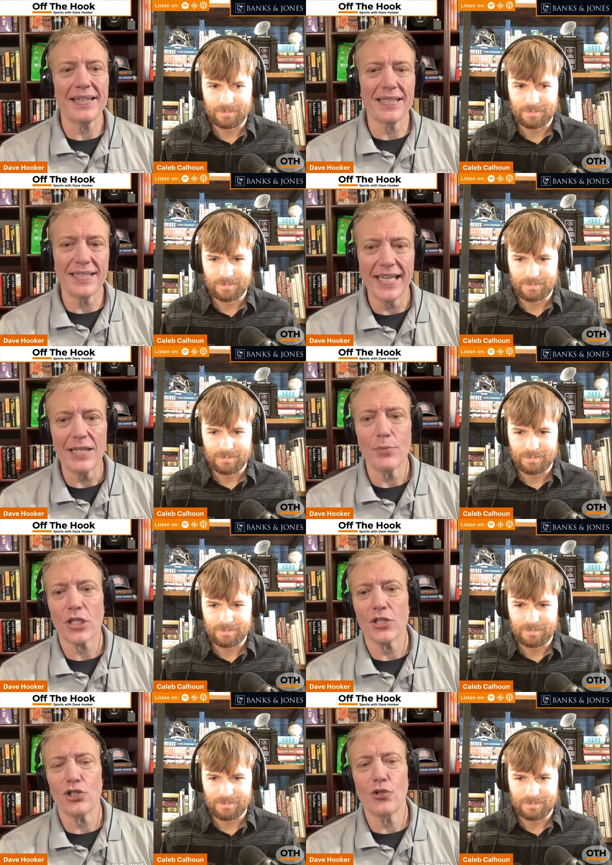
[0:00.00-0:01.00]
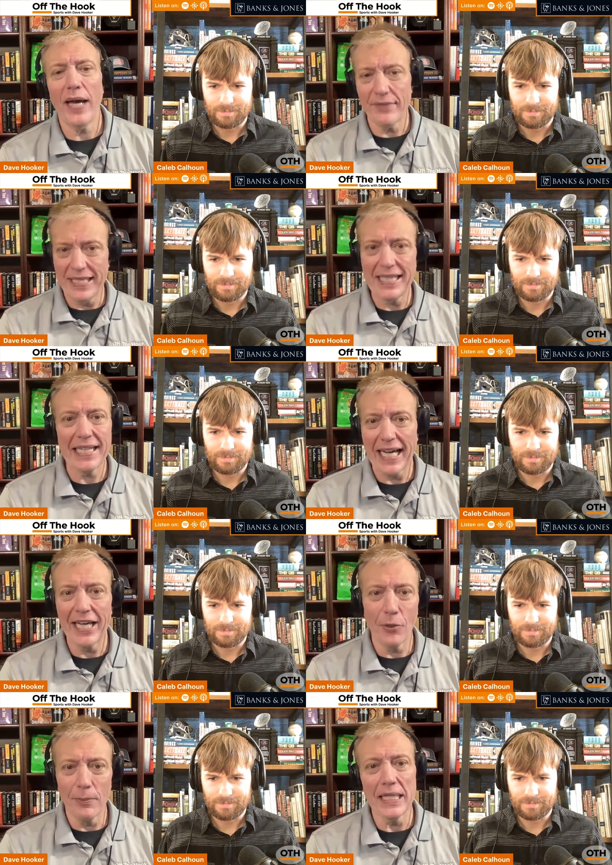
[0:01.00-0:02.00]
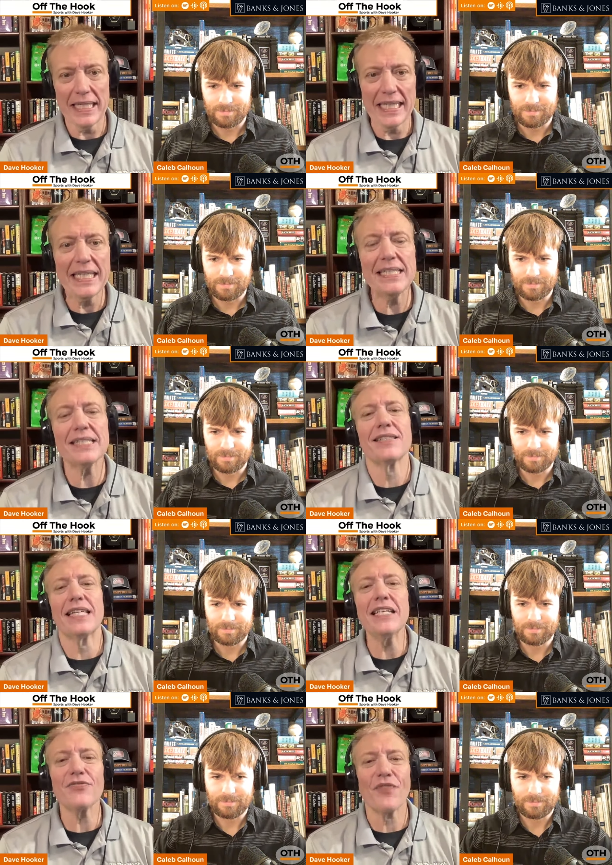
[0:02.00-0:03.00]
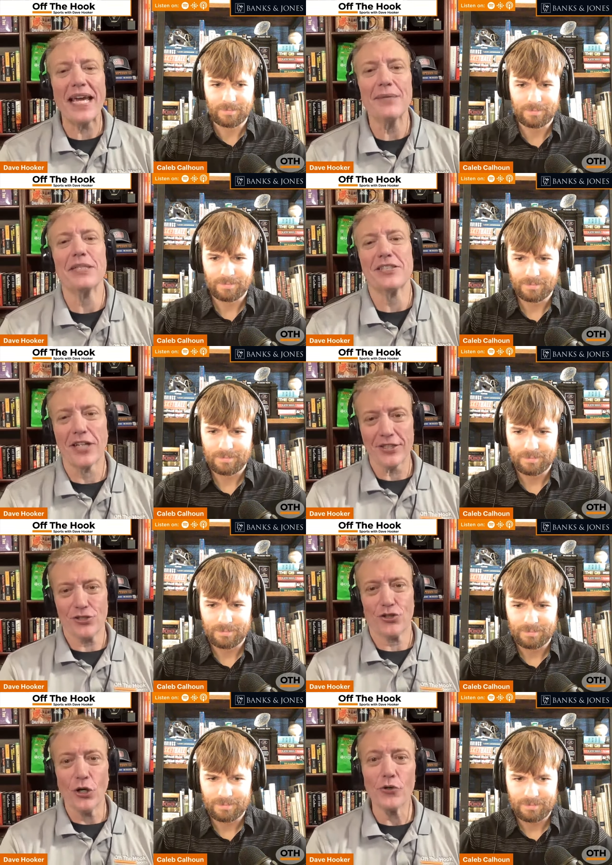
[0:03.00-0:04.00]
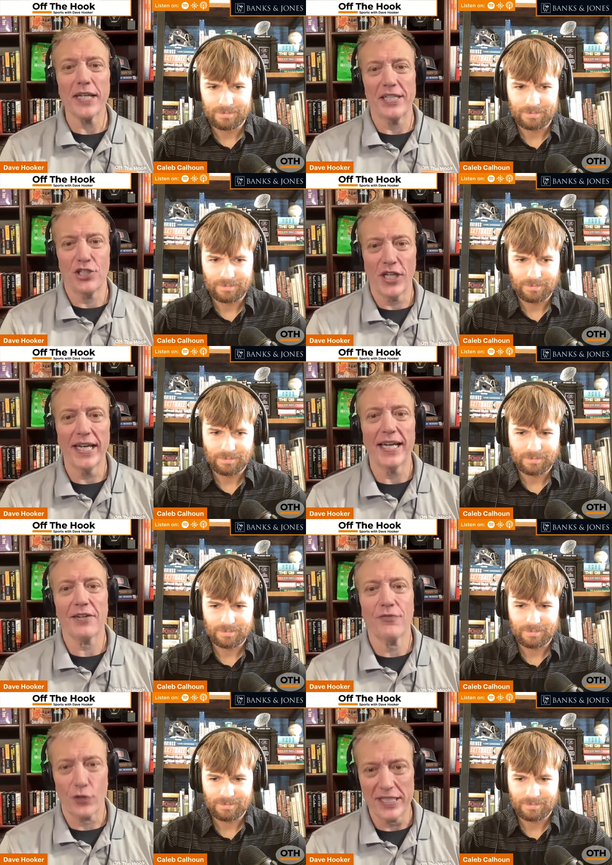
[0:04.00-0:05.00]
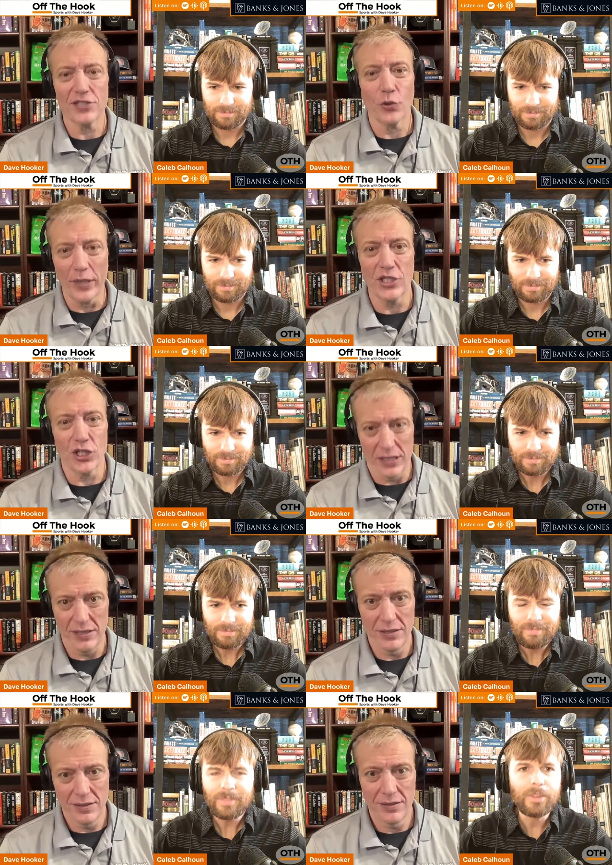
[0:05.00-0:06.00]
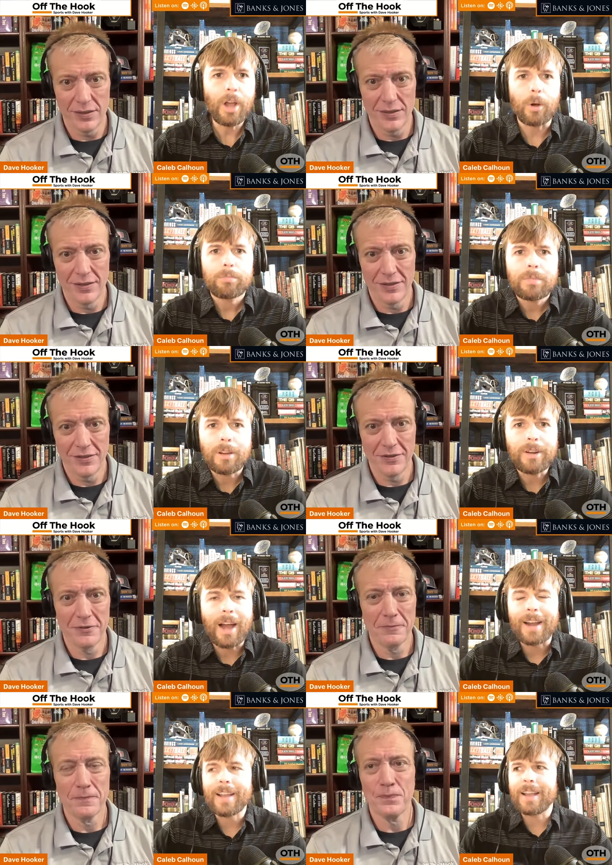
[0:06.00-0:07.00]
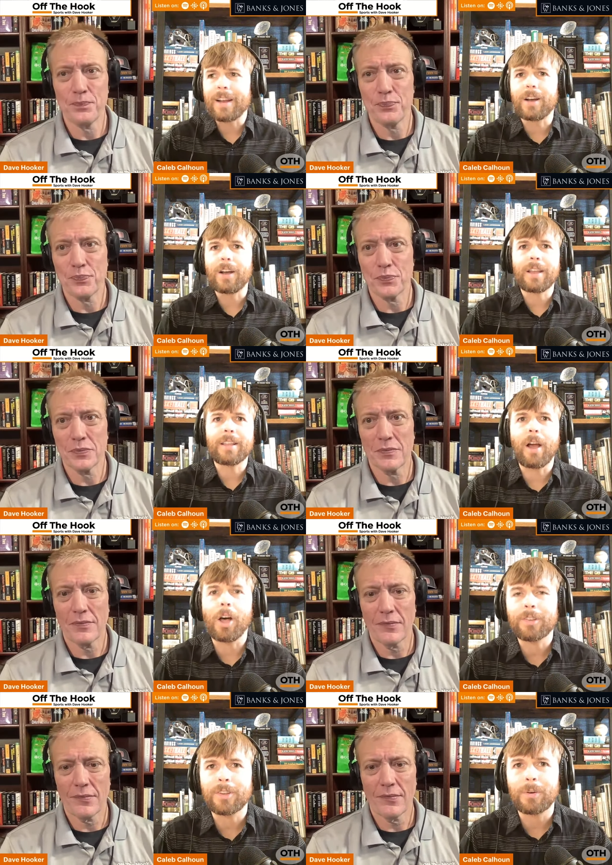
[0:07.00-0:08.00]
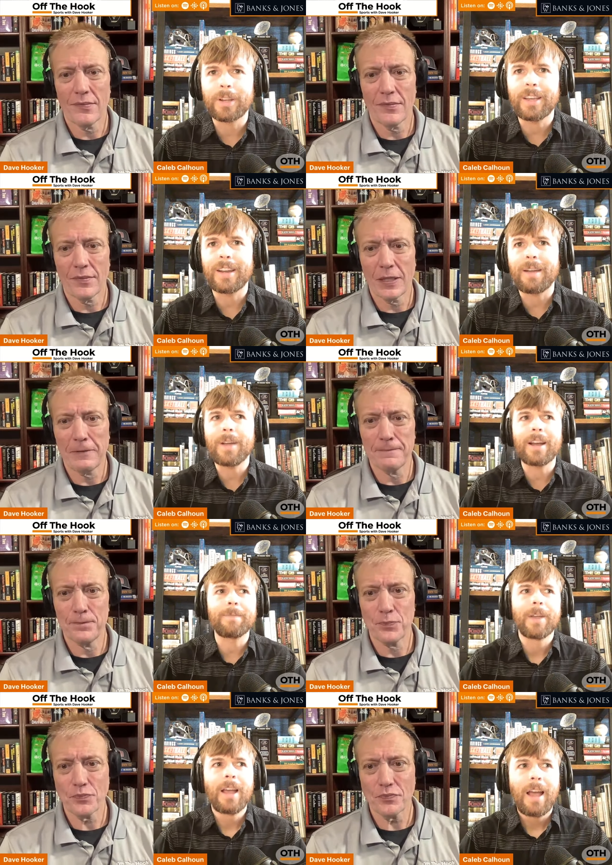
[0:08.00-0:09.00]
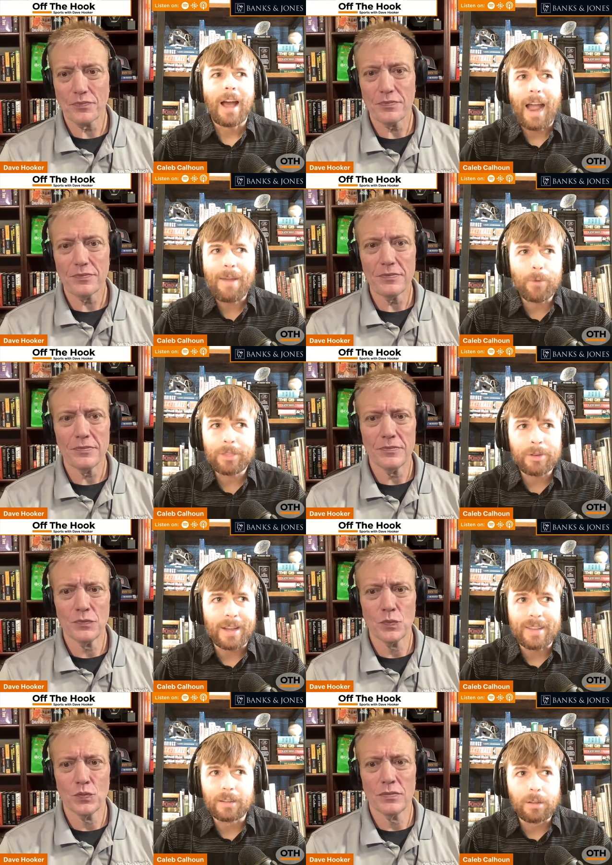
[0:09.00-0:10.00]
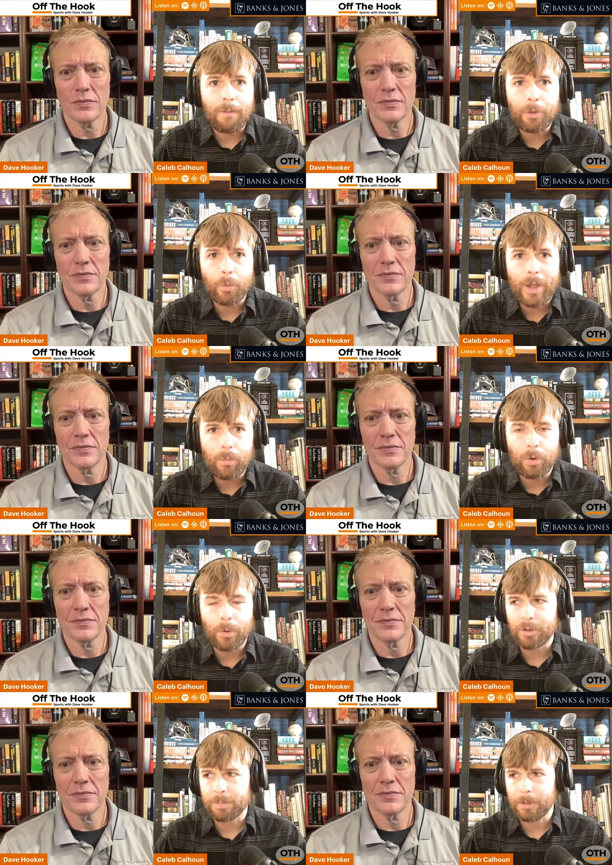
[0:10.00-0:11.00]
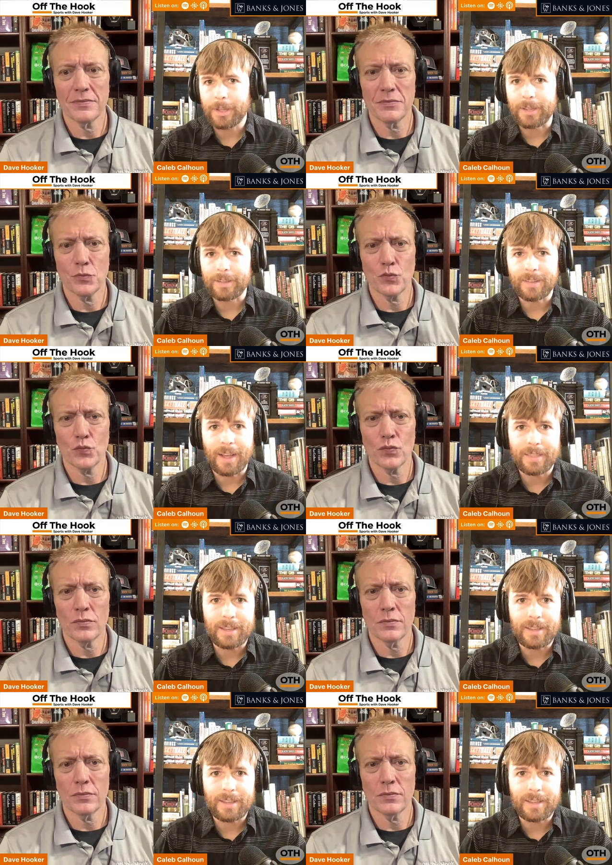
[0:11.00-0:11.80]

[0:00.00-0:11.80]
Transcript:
Speaker 1: in the day because you have NIL money. He's his family's not stroking a check for his tuition.
Speaker 2: No, they're not. And uh, also, again, I'm not. I'm with you guys. I love the way Will Brooks plays. I think